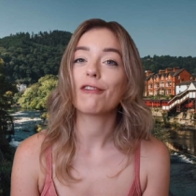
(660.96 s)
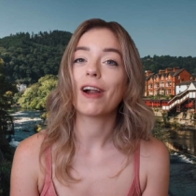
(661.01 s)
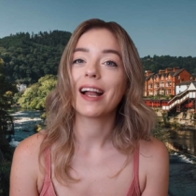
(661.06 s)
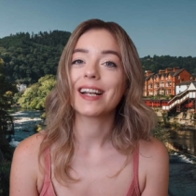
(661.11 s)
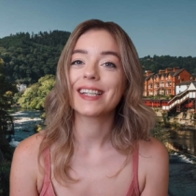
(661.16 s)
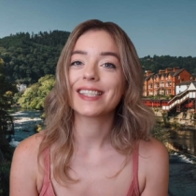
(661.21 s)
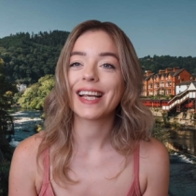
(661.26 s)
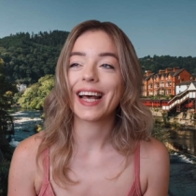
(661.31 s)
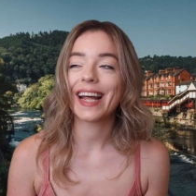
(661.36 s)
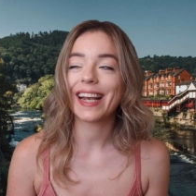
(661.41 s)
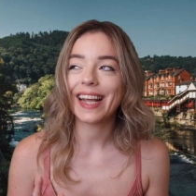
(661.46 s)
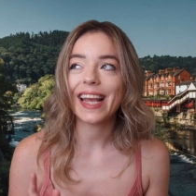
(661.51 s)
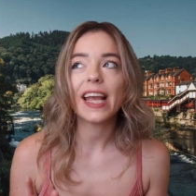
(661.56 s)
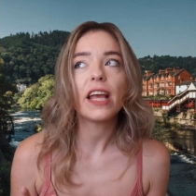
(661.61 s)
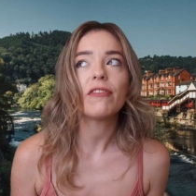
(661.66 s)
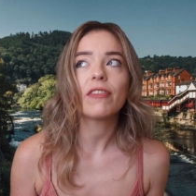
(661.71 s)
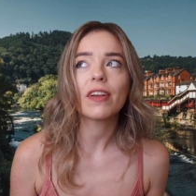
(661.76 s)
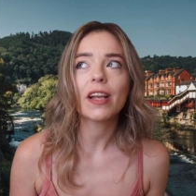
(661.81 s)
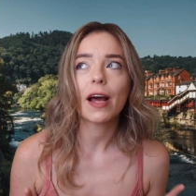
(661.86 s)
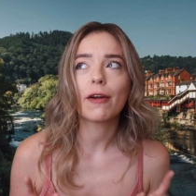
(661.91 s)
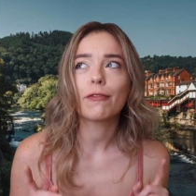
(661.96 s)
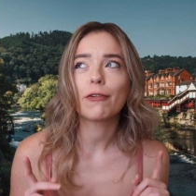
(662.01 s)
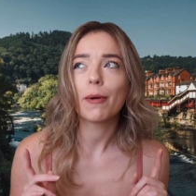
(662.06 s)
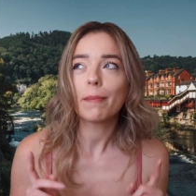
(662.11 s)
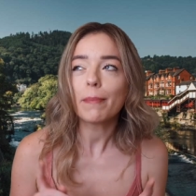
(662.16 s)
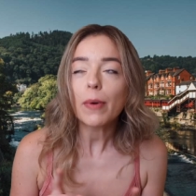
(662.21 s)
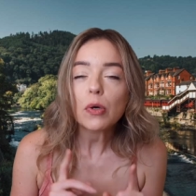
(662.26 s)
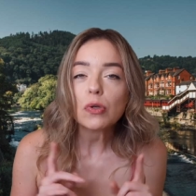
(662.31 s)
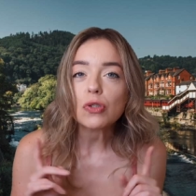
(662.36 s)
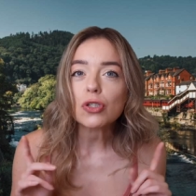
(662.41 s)
France, and even a
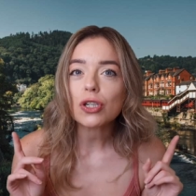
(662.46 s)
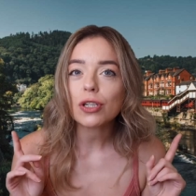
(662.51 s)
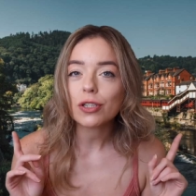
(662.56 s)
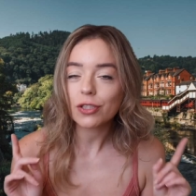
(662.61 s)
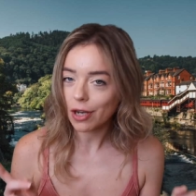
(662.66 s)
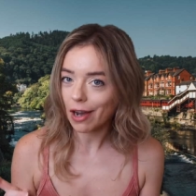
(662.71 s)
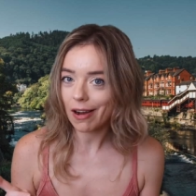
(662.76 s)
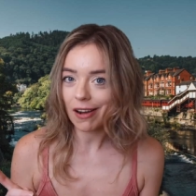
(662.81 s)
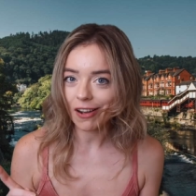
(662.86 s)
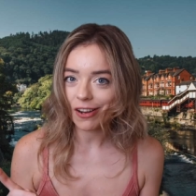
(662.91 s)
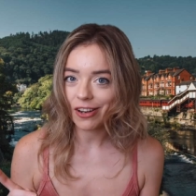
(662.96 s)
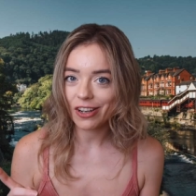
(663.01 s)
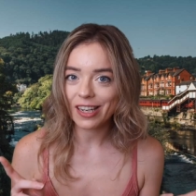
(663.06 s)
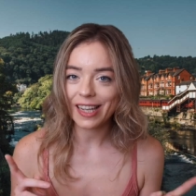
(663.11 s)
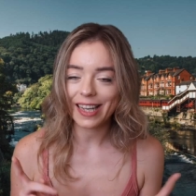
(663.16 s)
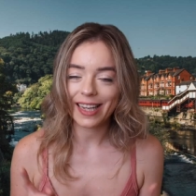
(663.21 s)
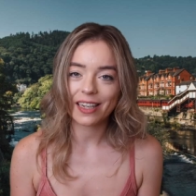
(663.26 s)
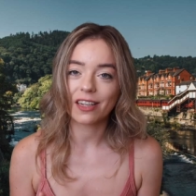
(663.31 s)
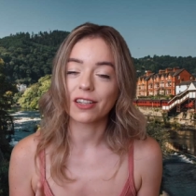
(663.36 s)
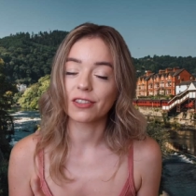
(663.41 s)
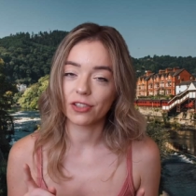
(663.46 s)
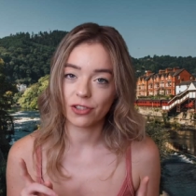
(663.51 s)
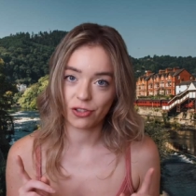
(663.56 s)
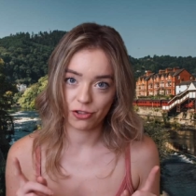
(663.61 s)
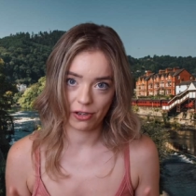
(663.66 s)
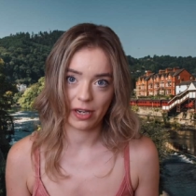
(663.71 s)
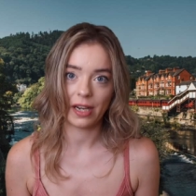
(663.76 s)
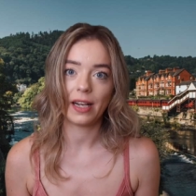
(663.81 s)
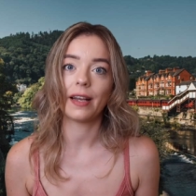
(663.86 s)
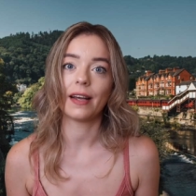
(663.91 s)
remote town in
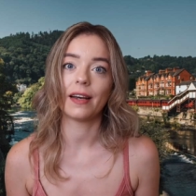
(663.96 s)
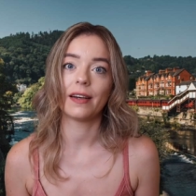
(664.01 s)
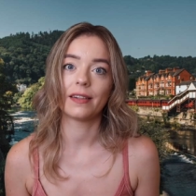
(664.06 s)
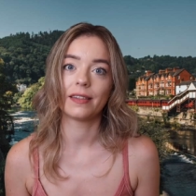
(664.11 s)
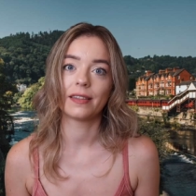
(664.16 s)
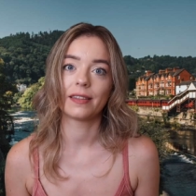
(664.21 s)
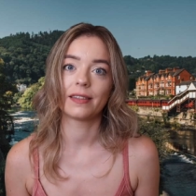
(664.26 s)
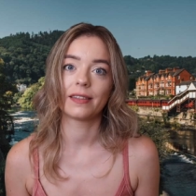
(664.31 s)
Australia.